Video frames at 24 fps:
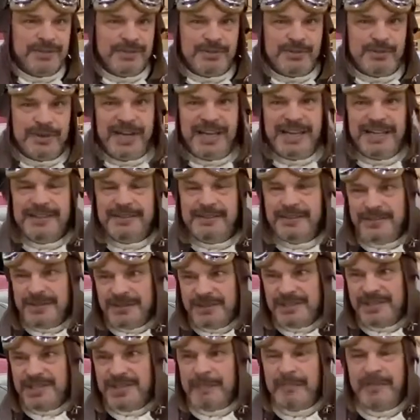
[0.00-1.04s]
trying
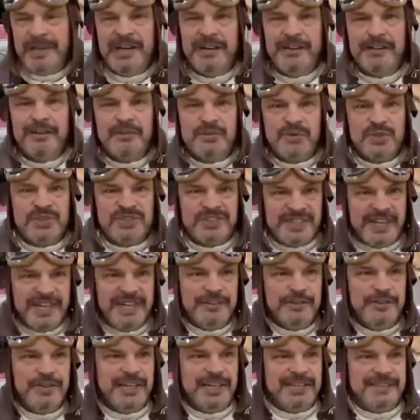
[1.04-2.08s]
in American courts, trying
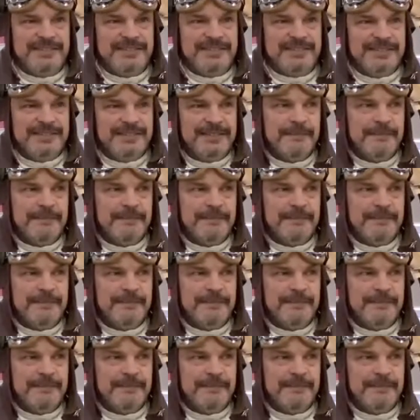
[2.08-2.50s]
to get